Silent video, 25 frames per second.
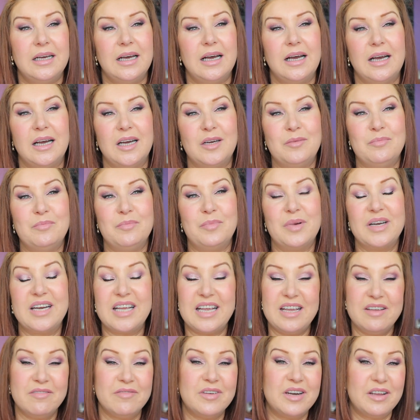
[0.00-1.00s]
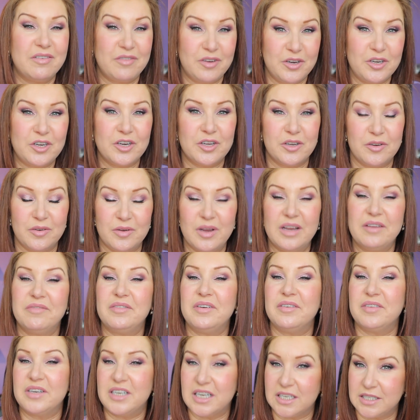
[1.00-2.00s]
But even if you do,
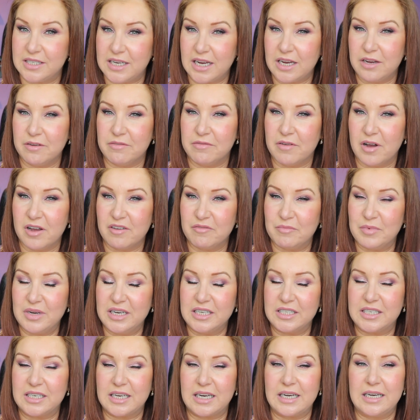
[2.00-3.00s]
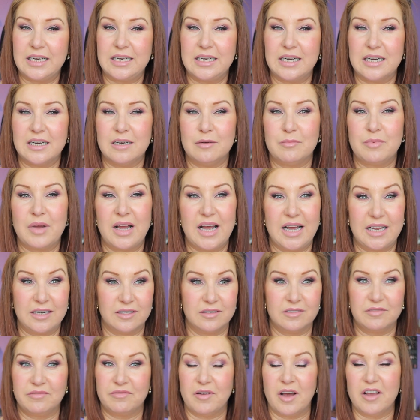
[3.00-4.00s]
even if it does take you 5 minutes to clean up
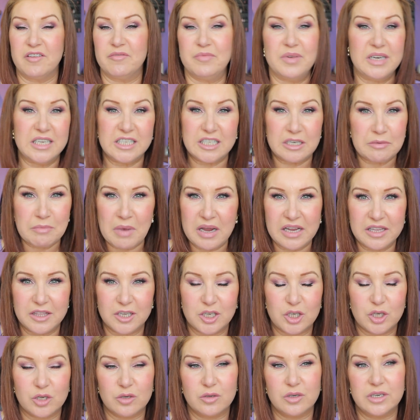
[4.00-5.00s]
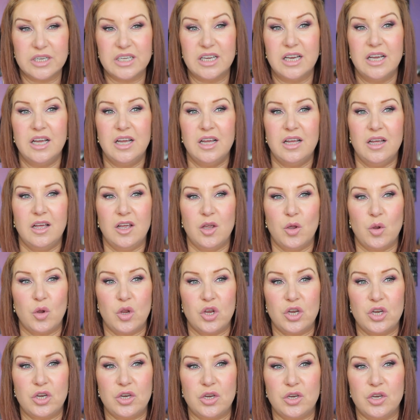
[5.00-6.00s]
and 5 minutes to make the toy,
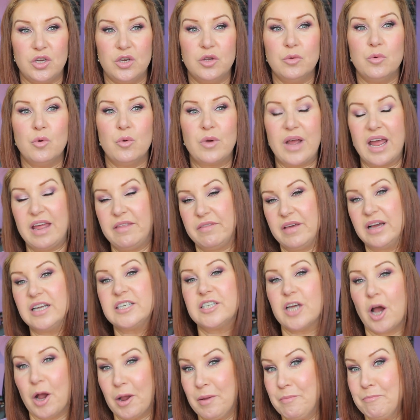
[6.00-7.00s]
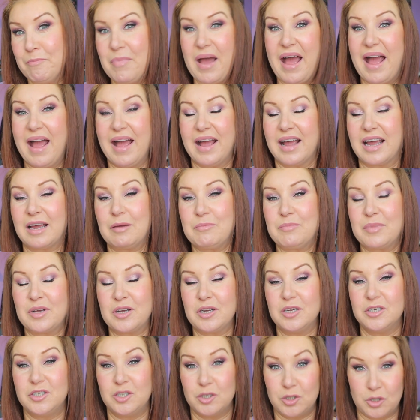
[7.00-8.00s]
you will get that time back
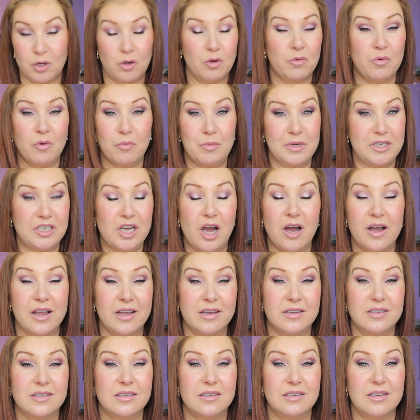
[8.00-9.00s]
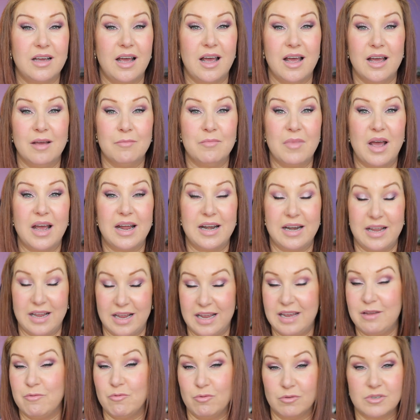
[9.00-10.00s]
because your dog will be tired and
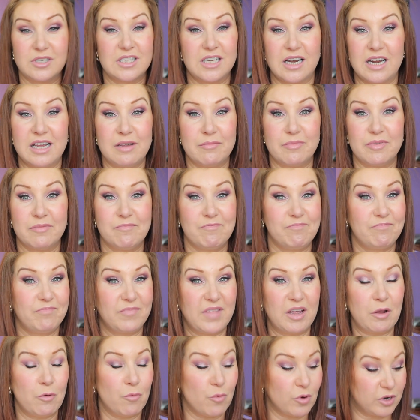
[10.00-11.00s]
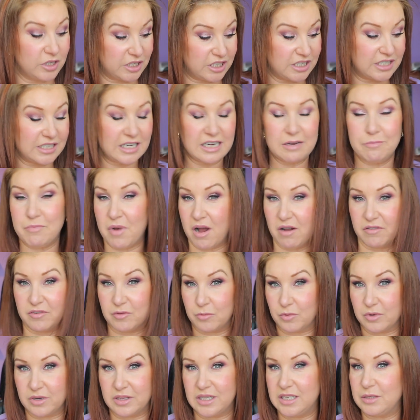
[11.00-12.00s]
he will sleep. He'll want to sleep
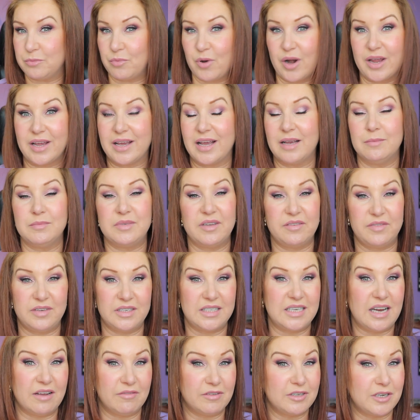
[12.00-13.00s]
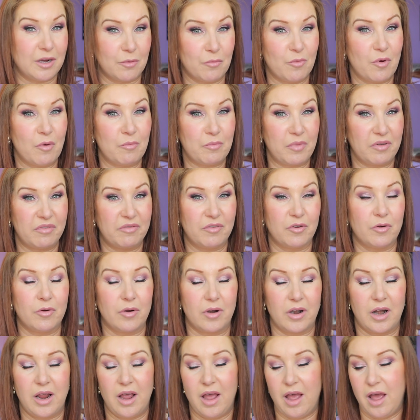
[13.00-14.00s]
after one of these brain games if he's never done one before.